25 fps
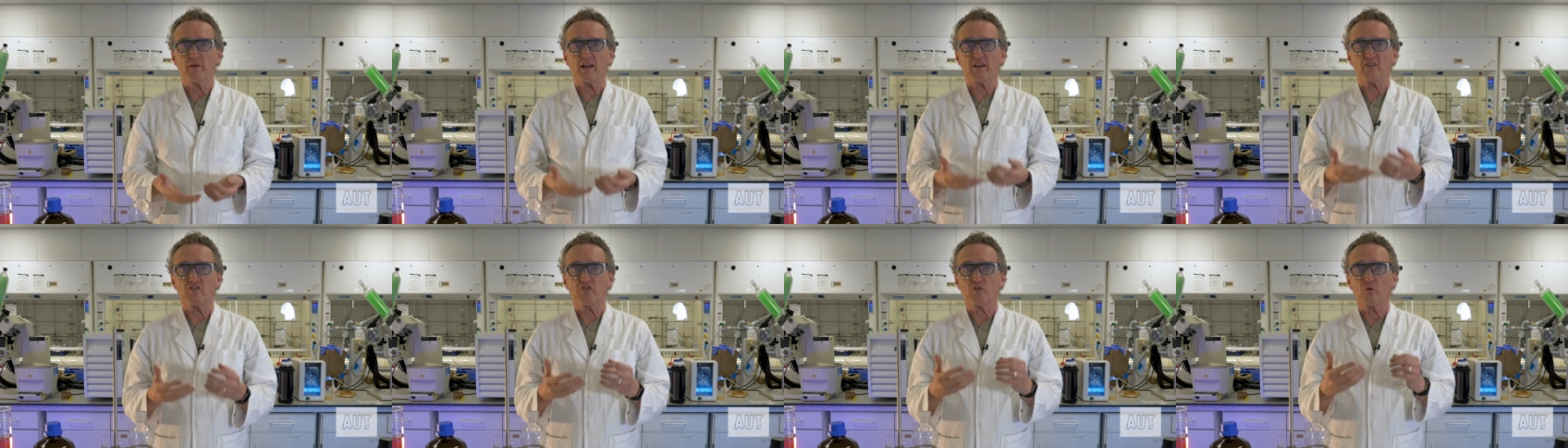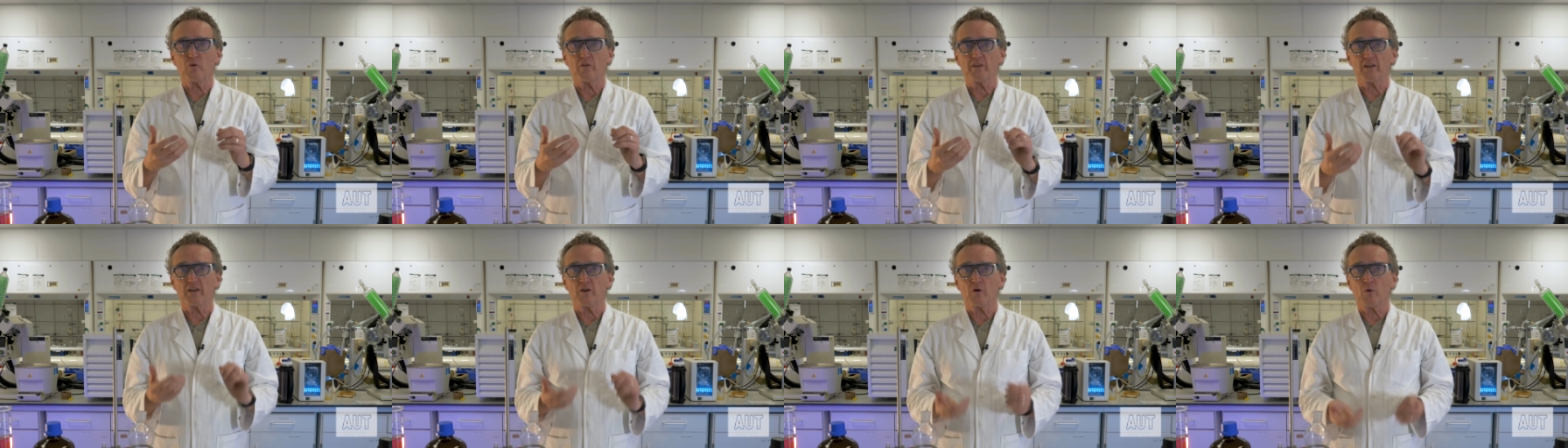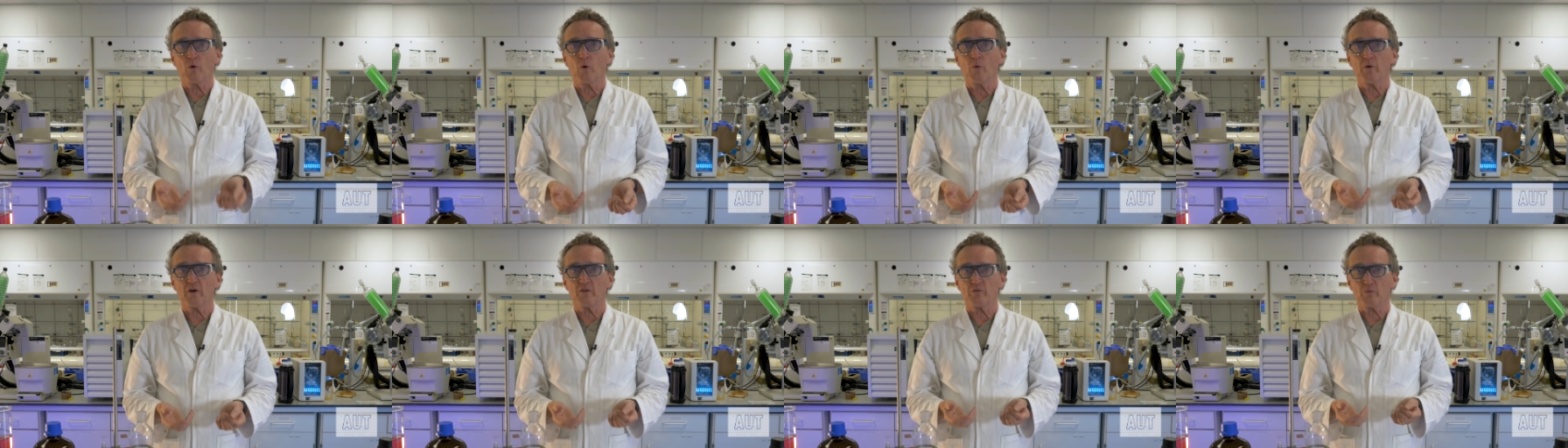Make sure that
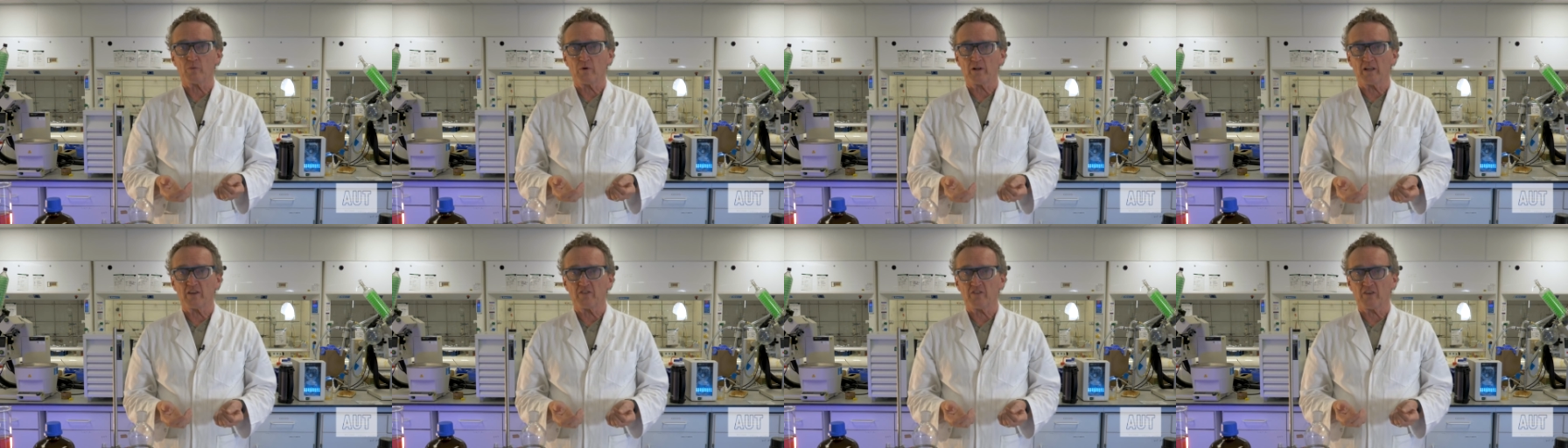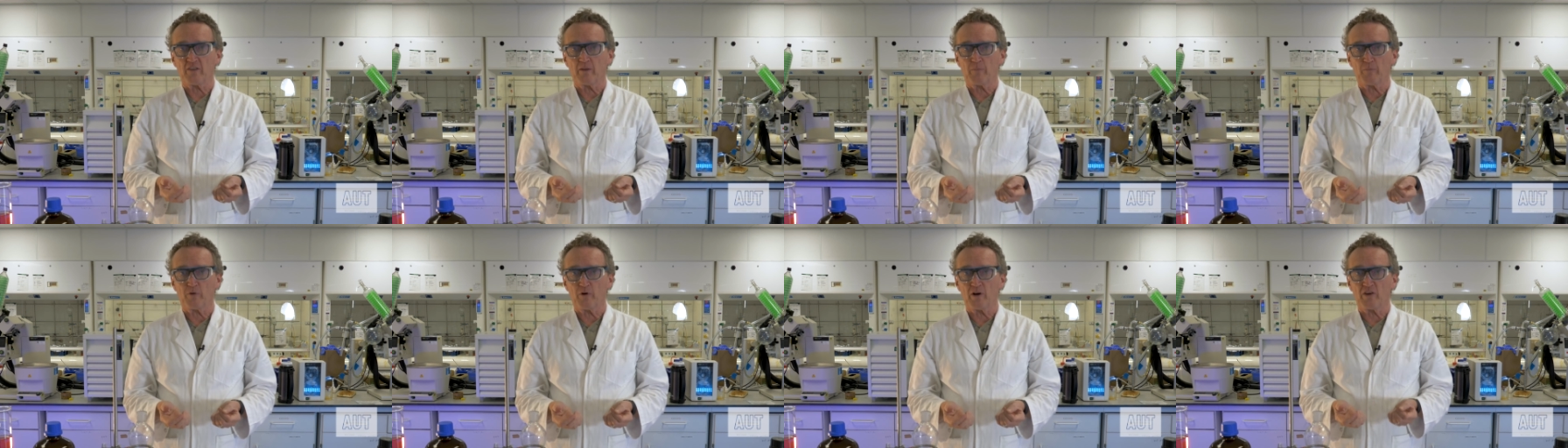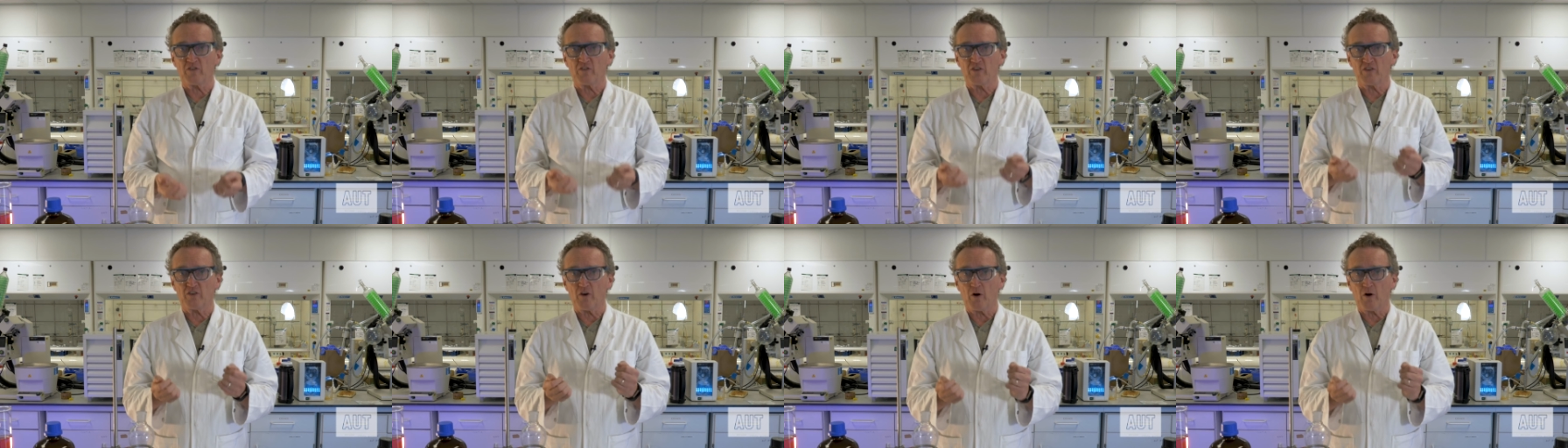you're always releasing the pressure.